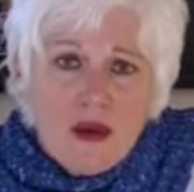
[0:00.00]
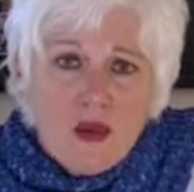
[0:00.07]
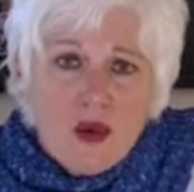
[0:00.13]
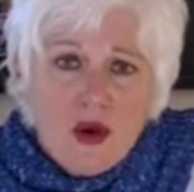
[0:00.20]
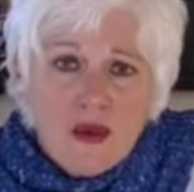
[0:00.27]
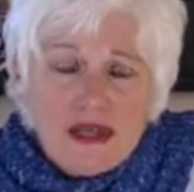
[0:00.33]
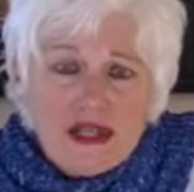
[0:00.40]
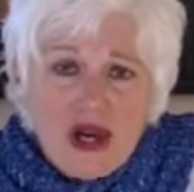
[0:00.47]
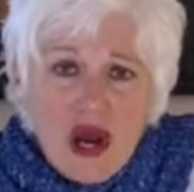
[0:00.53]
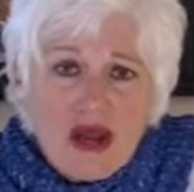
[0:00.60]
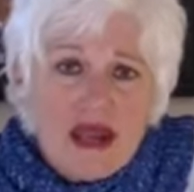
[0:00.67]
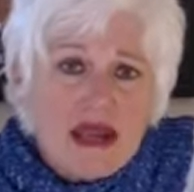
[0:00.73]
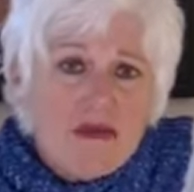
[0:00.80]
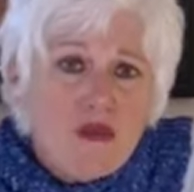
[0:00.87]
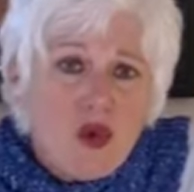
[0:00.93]
We'll be
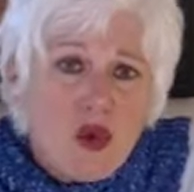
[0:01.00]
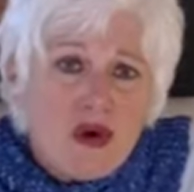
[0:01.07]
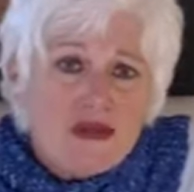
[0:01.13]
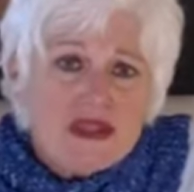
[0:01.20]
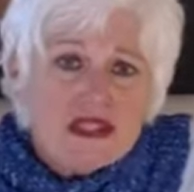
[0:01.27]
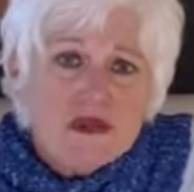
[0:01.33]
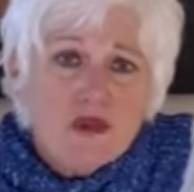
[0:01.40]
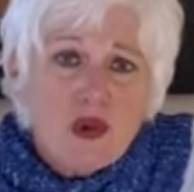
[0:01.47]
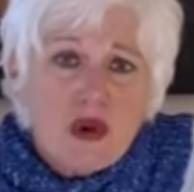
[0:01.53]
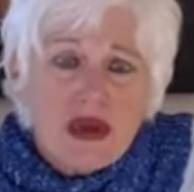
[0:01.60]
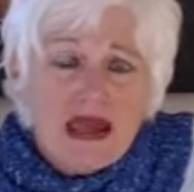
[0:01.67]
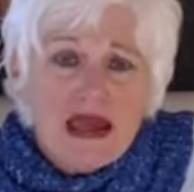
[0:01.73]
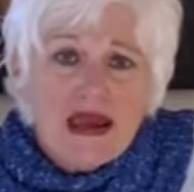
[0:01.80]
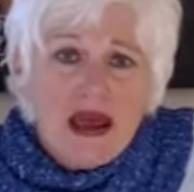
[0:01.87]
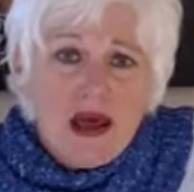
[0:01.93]
talking more this
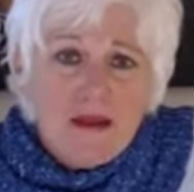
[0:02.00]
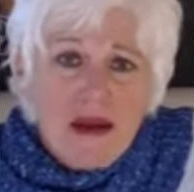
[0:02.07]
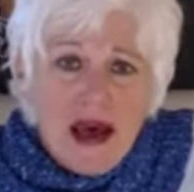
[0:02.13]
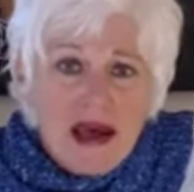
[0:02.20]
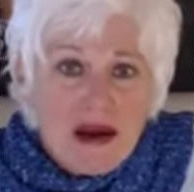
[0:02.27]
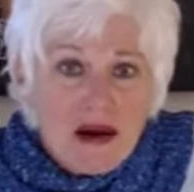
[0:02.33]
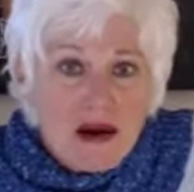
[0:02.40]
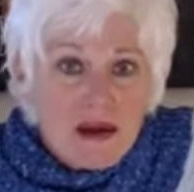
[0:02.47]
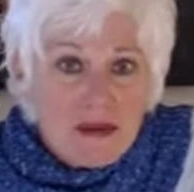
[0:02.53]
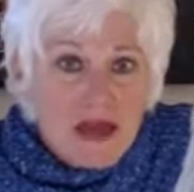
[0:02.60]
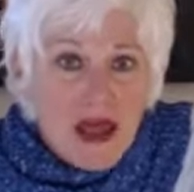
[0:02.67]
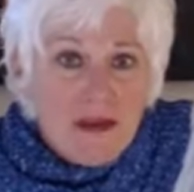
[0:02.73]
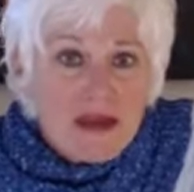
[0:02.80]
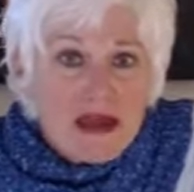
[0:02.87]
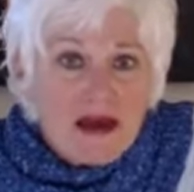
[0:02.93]
morning about our
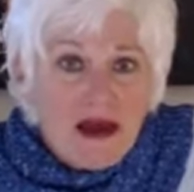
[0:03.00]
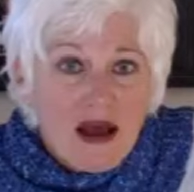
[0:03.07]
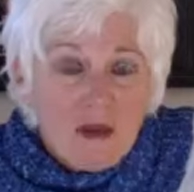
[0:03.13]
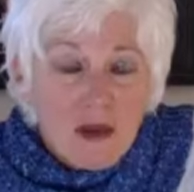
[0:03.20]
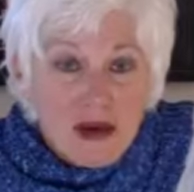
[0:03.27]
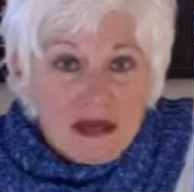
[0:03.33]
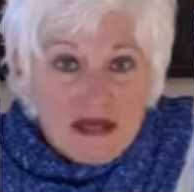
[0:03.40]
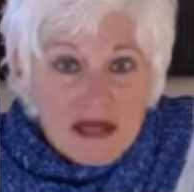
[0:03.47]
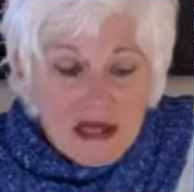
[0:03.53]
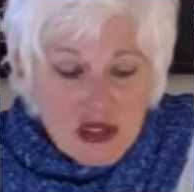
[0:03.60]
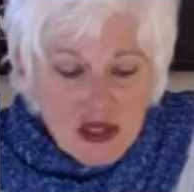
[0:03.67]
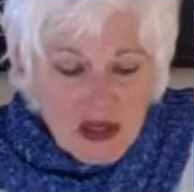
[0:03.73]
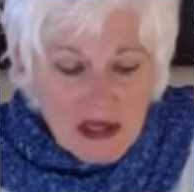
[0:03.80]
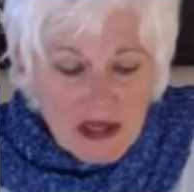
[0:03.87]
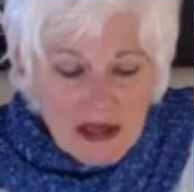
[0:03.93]
upcoming
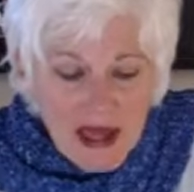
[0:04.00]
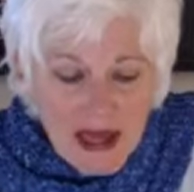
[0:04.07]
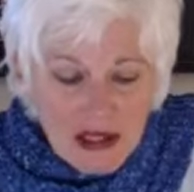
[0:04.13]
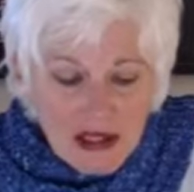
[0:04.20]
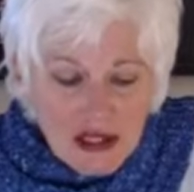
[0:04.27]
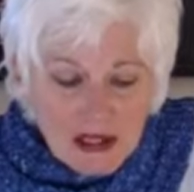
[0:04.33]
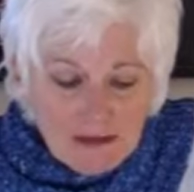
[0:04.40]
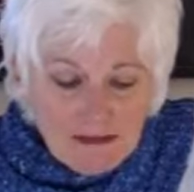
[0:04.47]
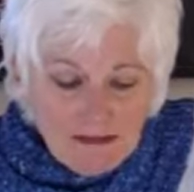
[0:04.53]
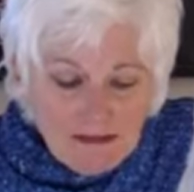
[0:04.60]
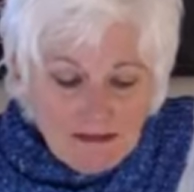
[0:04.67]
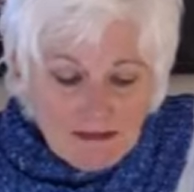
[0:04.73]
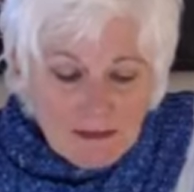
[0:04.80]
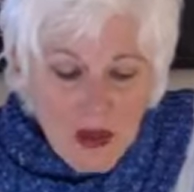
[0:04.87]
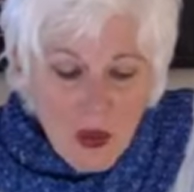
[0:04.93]
presidential election,
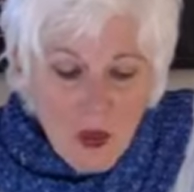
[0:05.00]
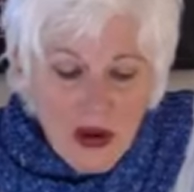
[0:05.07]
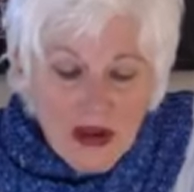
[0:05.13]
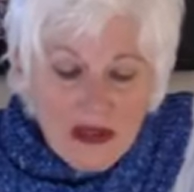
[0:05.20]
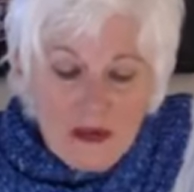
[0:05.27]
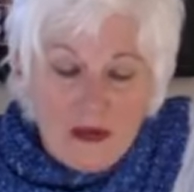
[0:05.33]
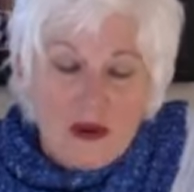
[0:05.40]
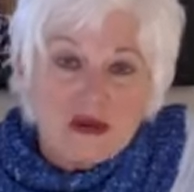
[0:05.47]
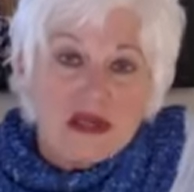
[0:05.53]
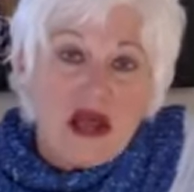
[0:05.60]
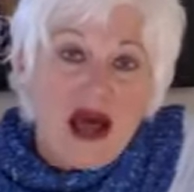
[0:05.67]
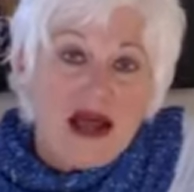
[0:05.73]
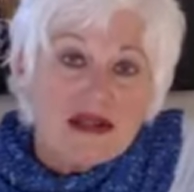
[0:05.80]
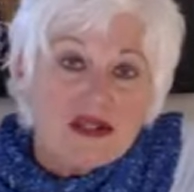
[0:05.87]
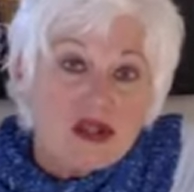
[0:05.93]
one of the most
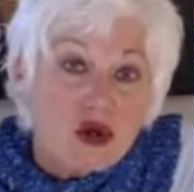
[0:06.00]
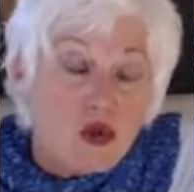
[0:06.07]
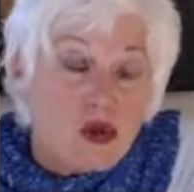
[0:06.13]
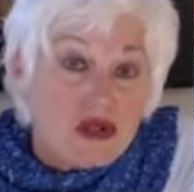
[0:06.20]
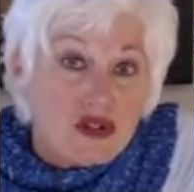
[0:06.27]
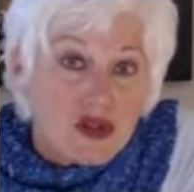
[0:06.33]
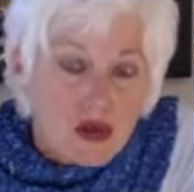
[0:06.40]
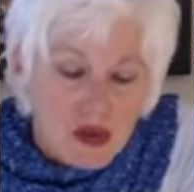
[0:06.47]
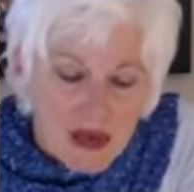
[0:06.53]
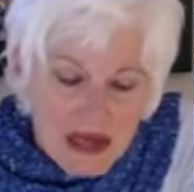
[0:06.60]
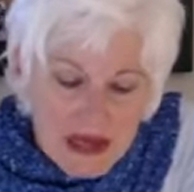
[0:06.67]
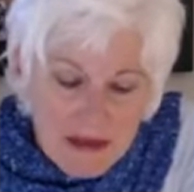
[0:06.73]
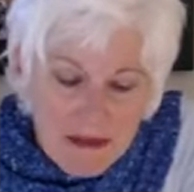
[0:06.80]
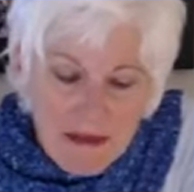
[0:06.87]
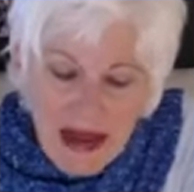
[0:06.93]
consequential
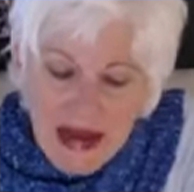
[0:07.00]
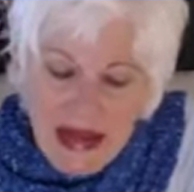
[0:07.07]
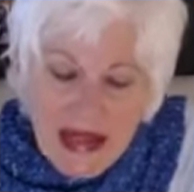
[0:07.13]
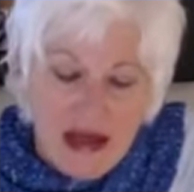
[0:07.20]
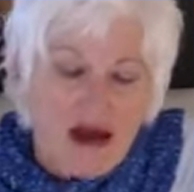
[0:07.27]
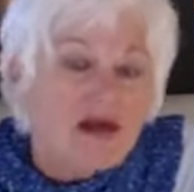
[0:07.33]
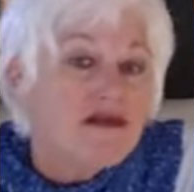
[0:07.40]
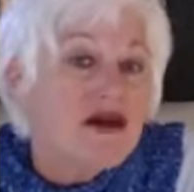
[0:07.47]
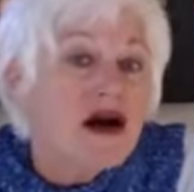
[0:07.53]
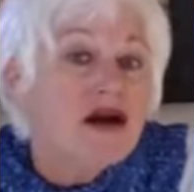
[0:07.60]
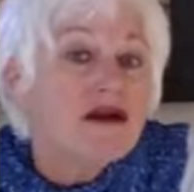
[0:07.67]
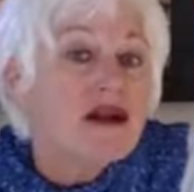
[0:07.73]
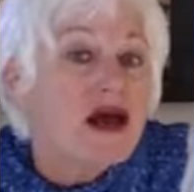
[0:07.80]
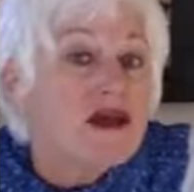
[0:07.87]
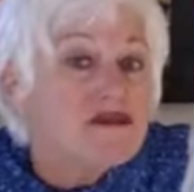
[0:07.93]
in many of
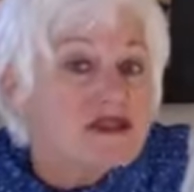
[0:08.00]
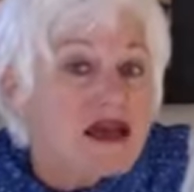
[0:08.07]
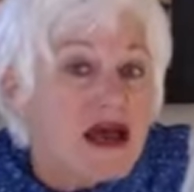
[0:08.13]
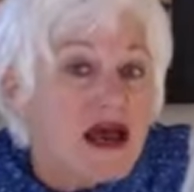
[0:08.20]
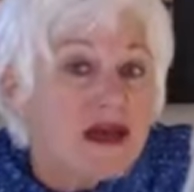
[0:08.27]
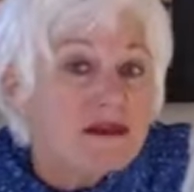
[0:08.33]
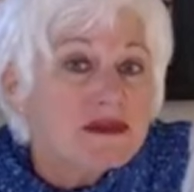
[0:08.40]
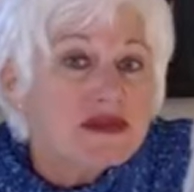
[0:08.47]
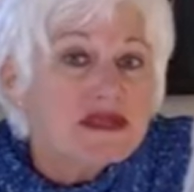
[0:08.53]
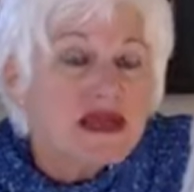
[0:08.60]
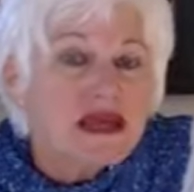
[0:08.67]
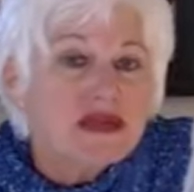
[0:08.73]
our lifetimes.